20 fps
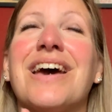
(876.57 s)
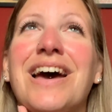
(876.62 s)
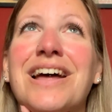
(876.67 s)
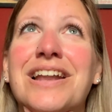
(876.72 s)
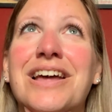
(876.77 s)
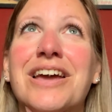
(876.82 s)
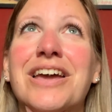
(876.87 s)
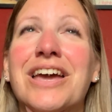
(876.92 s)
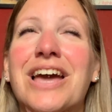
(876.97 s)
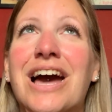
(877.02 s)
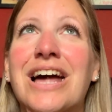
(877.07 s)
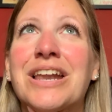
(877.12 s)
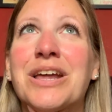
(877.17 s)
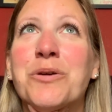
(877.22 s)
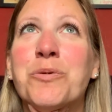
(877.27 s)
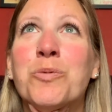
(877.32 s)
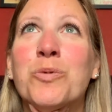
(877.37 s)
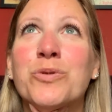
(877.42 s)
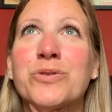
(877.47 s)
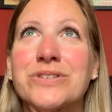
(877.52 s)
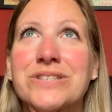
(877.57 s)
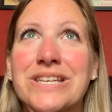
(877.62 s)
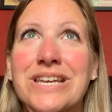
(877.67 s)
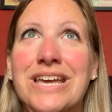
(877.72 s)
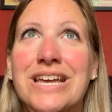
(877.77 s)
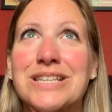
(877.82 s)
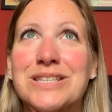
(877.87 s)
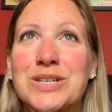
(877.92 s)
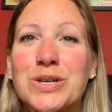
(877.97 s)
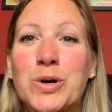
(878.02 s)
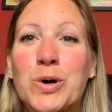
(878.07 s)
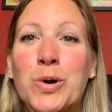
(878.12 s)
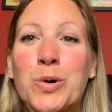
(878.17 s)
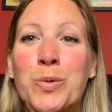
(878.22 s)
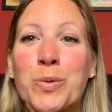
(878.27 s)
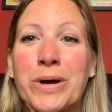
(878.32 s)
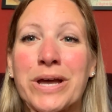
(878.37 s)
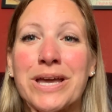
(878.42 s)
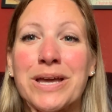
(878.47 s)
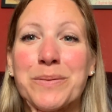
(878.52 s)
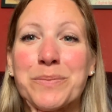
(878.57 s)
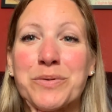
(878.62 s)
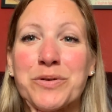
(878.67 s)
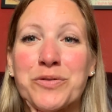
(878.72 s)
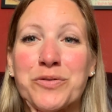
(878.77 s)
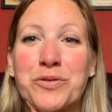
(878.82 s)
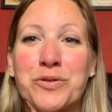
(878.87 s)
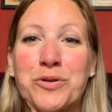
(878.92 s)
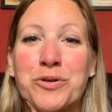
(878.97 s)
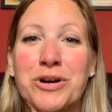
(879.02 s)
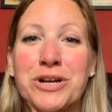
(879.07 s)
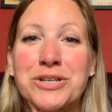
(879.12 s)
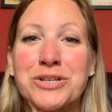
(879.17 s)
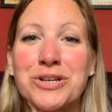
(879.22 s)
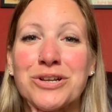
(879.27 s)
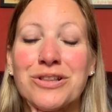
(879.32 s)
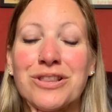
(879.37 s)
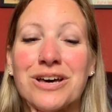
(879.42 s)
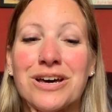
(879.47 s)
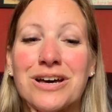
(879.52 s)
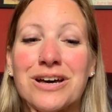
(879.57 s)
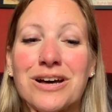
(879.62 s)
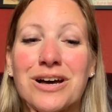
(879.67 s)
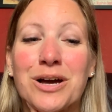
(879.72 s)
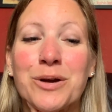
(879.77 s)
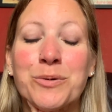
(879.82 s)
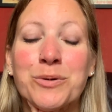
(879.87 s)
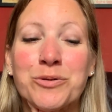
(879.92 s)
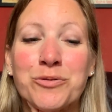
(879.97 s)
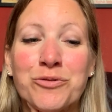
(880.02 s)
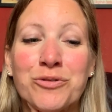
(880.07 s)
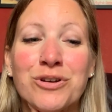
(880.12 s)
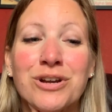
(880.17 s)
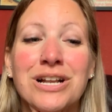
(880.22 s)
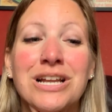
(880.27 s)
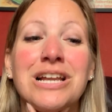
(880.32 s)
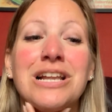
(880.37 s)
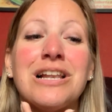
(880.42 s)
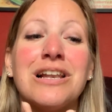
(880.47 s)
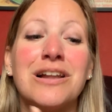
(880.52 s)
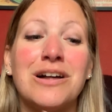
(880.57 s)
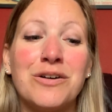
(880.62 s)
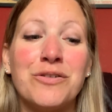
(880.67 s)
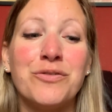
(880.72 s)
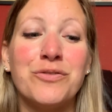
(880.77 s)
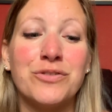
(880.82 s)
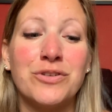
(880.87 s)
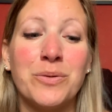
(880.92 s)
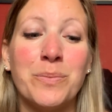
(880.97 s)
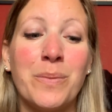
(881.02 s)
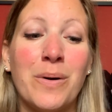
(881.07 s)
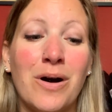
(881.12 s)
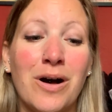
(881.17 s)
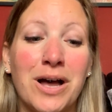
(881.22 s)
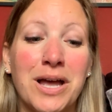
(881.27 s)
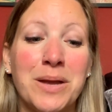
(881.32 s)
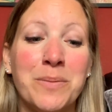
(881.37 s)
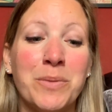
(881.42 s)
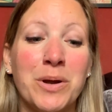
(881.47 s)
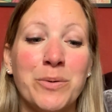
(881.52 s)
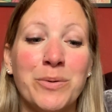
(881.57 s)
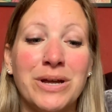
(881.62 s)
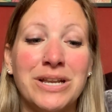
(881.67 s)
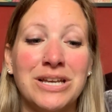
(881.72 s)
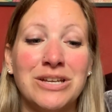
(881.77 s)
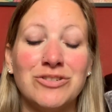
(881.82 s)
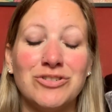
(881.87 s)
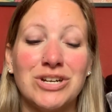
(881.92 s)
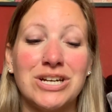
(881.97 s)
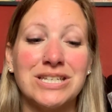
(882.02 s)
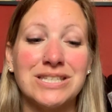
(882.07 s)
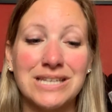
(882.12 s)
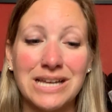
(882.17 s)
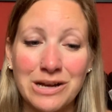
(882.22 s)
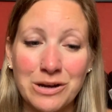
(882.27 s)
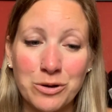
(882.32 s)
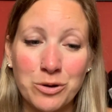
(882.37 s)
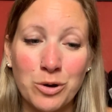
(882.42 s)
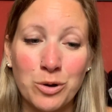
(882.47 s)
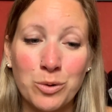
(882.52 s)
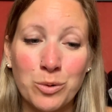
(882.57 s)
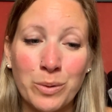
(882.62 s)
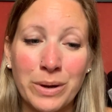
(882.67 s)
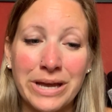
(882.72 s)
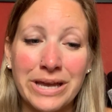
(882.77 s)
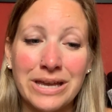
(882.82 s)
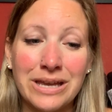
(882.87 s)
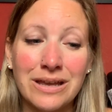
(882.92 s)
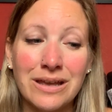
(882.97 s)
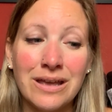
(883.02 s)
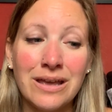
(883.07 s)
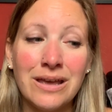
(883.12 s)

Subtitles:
I want to get to goal weight before I do that. I would really love to buy my wedding dress at goal weight.